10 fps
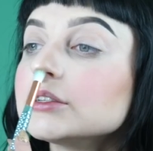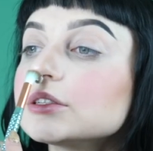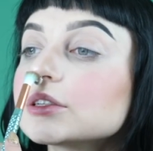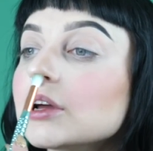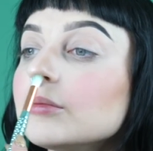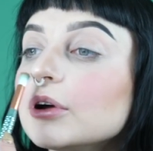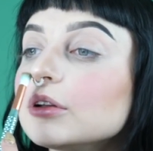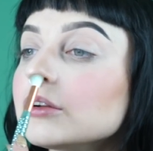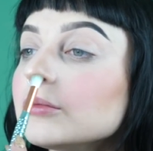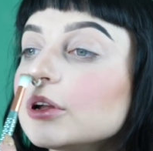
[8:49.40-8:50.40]
I'll just come
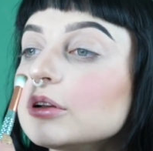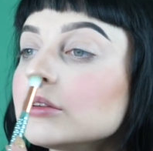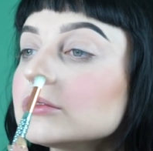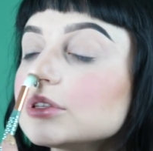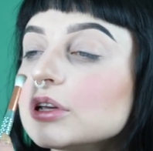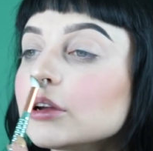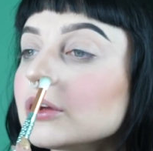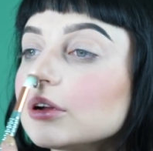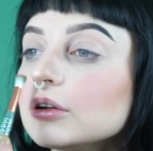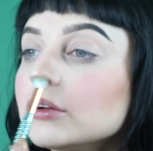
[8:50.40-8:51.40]
under my nose
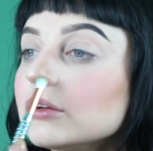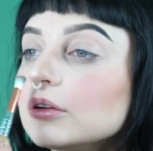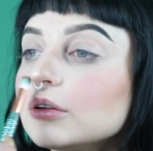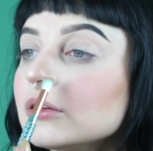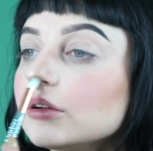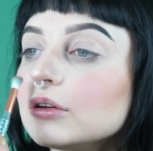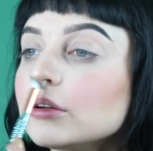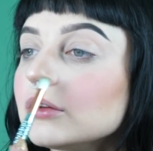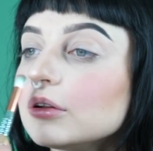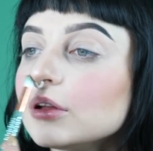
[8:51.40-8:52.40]
here
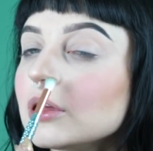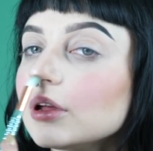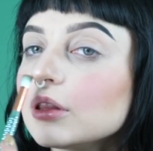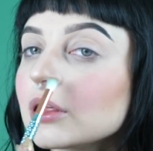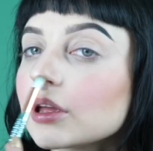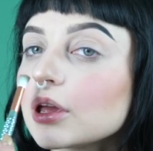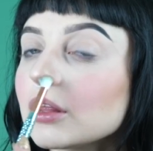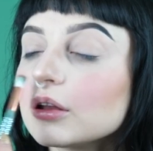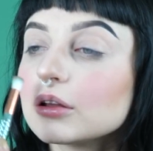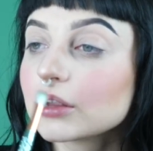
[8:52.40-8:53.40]
and then
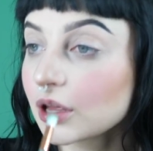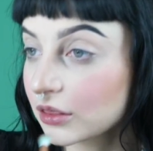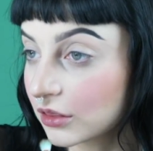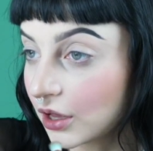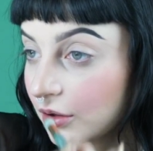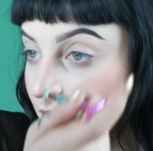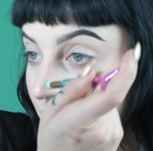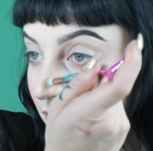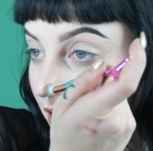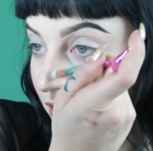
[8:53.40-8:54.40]
get that
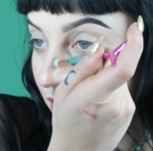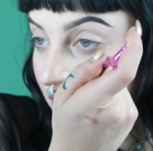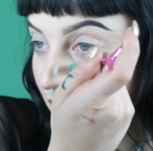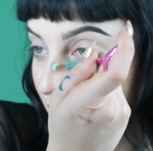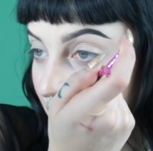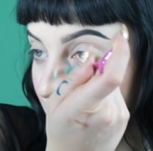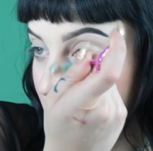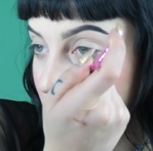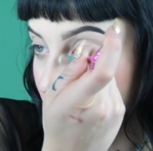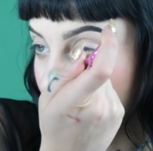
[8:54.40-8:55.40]

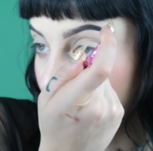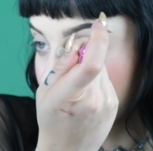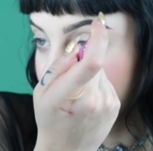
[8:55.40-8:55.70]
little spot.